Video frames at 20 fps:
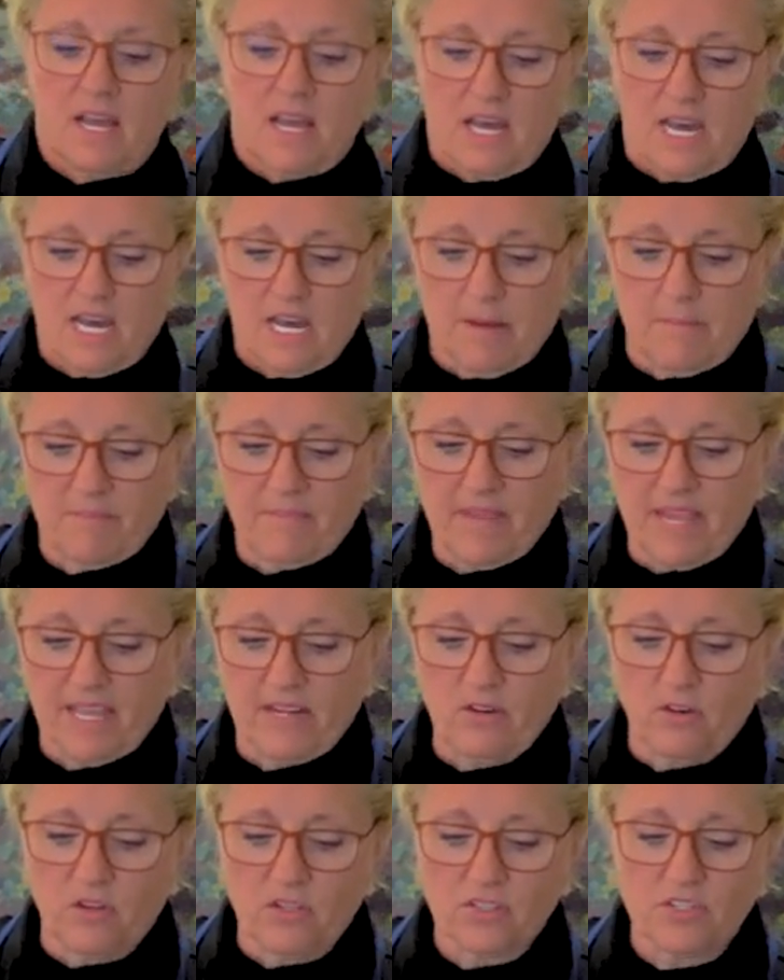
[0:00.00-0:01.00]

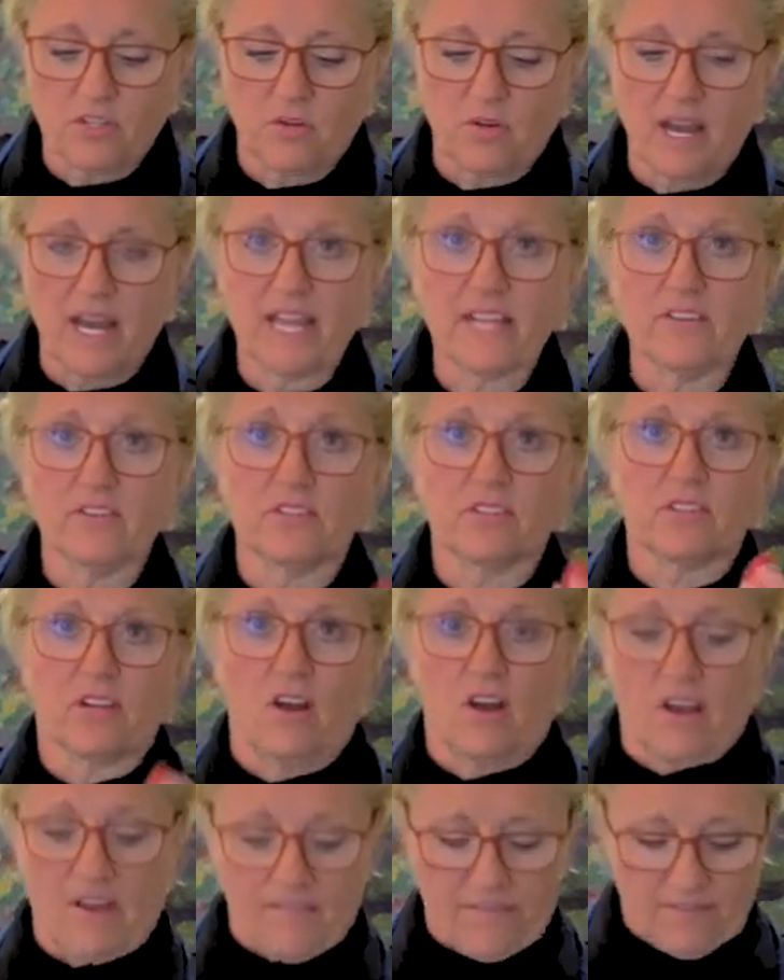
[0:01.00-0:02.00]
and also I use it
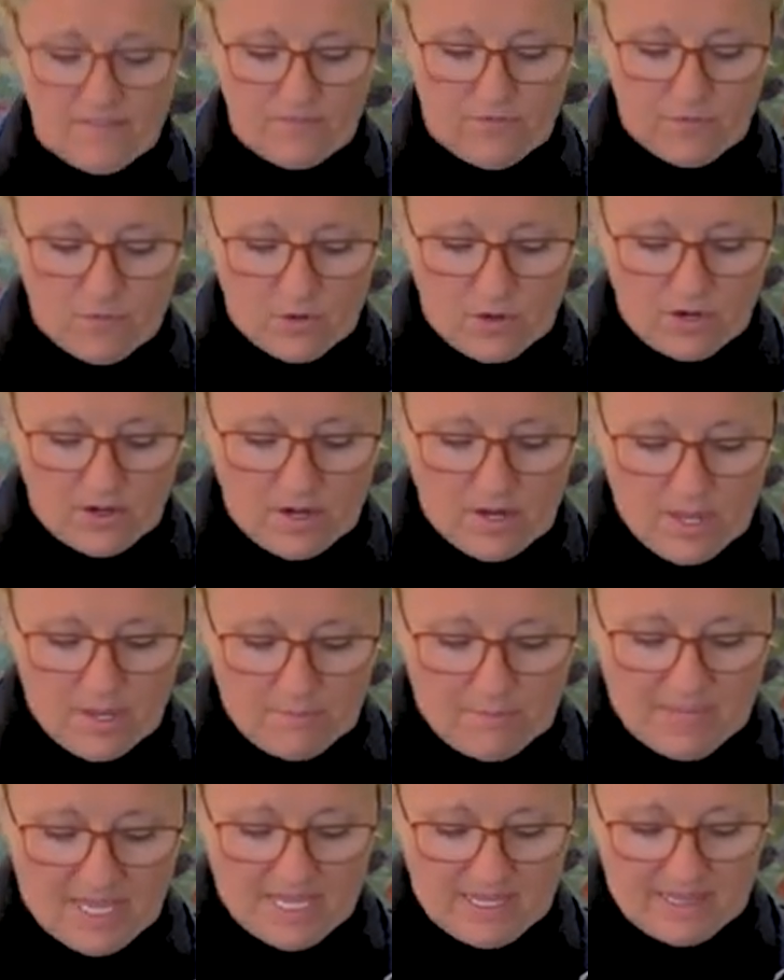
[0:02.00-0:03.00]
often for
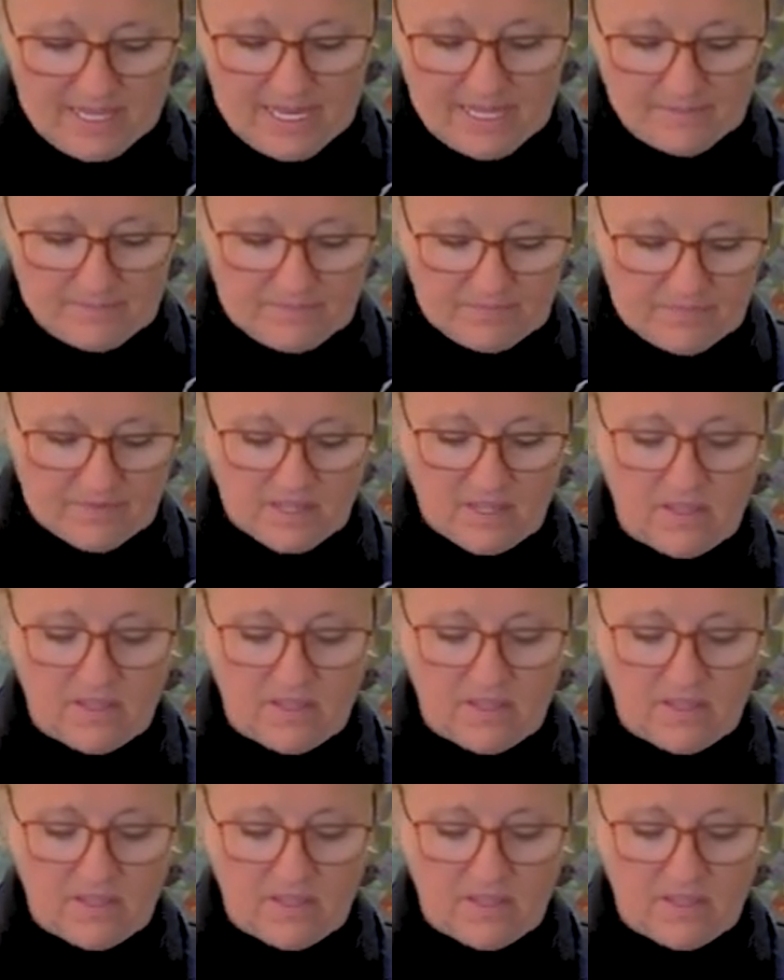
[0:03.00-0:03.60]
peeling